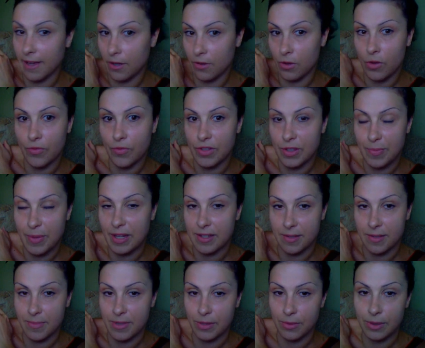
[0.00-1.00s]
I don't know if it's
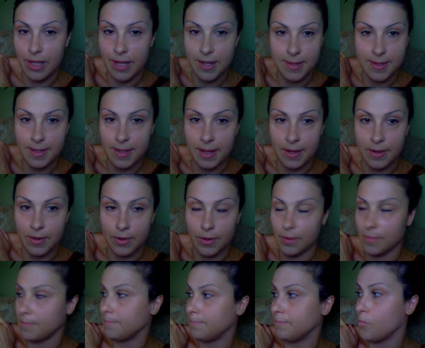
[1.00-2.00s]
because I'm so light-skinned
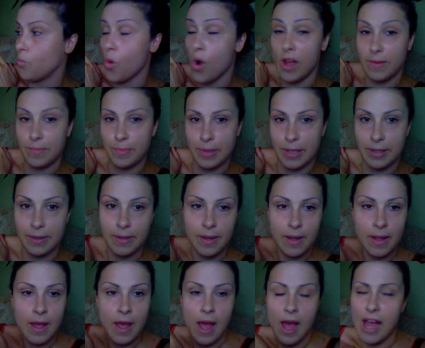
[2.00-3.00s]
or what, but
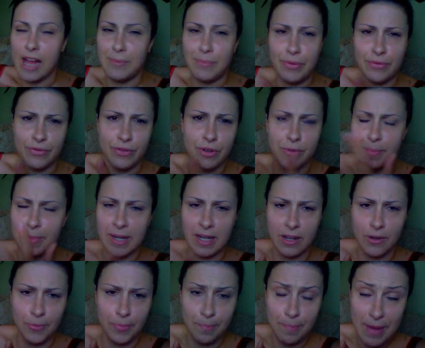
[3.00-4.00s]
I prefer
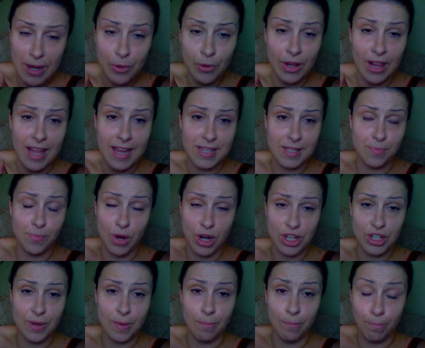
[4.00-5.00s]
mineralized
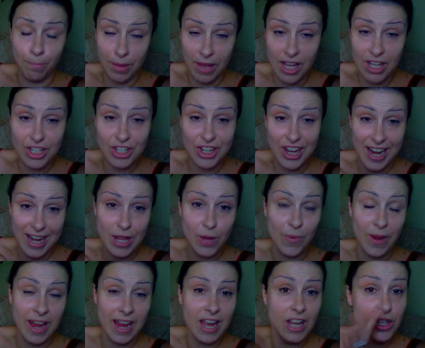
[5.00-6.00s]
blush
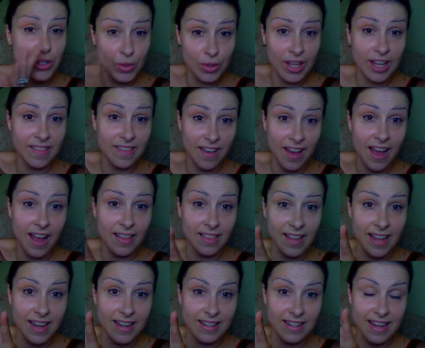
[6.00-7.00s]
anyway. I do like the
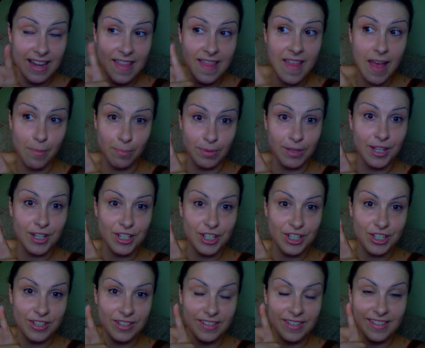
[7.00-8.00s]
highlight in that
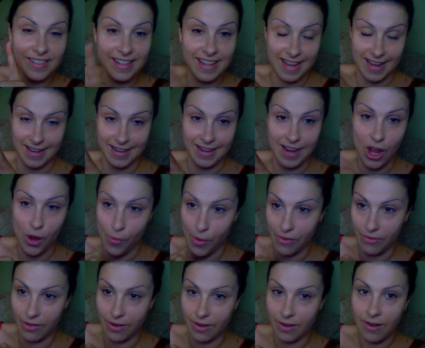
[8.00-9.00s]
blush kit,
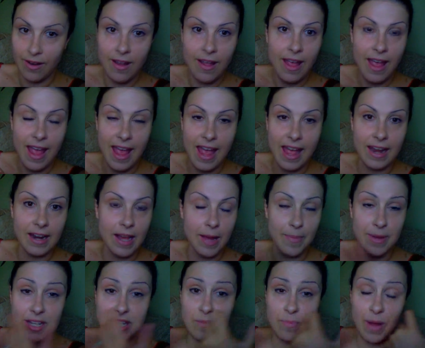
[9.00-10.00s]
however. And I
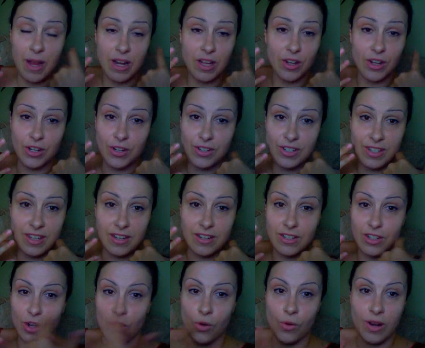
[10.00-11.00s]
mean, depending on your
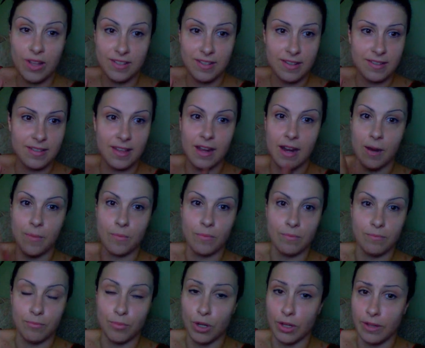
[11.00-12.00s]
skin tone, as I said, I'm
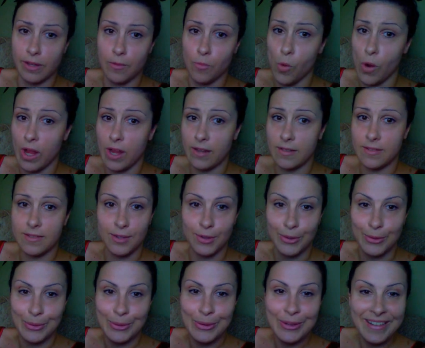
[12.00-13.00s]
really white,
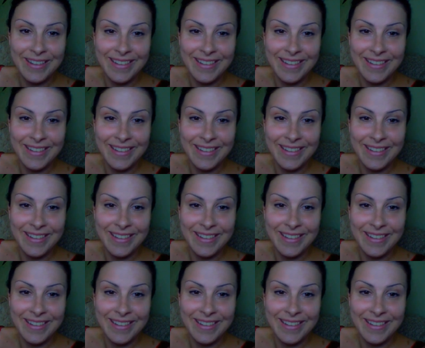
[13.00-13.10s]
so